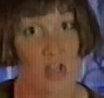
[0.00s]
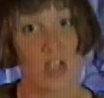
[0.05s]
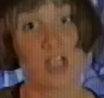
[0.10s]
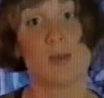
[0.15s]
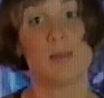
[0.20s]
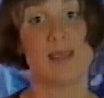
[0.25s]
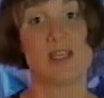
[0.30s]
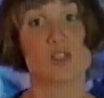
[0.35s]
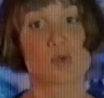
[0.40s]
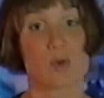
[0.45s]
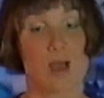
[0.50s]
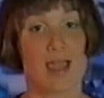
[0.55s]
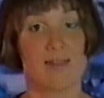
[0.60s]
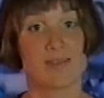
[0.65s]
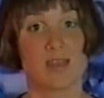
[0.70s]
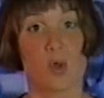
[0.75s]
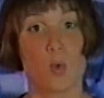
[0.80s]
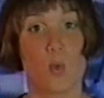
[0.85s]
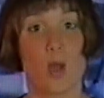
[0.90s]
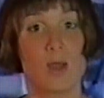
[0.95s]
going to be
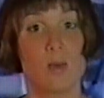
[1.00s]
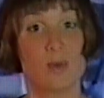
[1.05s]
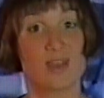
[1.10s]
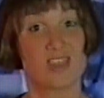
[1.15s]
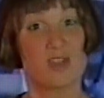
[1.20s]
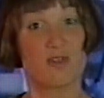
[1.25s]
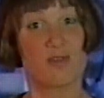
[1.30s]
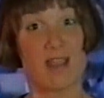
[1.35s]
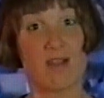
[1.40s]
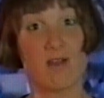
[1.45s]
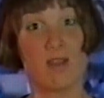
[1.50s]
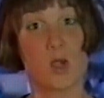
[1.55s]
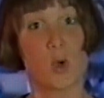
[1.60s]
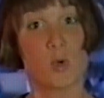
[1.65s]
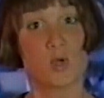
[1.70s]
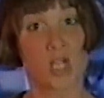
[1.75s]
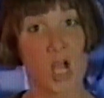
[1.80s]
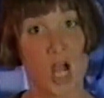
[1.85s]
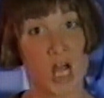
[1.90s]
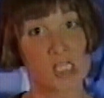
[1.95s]
driving away with your very
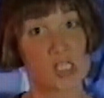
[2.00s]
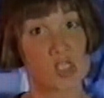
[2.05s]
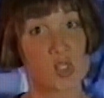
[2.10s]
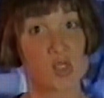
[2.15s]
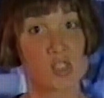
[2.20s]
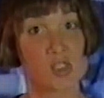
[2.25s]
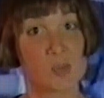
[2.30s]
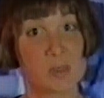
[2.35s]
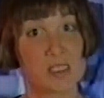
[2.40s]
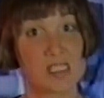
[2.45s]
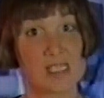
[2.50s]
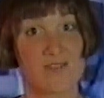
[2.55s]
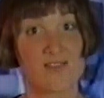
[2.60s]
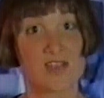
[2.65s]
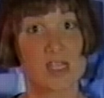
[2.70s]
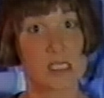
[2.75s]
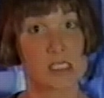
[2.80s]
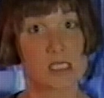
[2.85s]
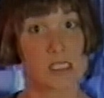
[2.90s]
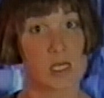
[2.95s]
own console-specific
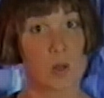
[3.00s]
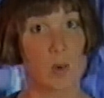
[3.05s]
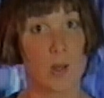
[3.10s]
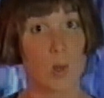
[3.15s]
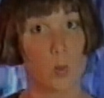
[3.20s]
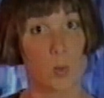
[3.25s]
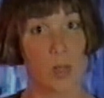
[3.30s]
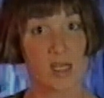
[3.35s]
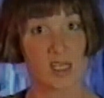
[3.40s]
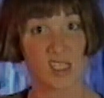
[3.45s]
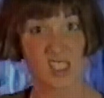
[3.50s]
steering wheel.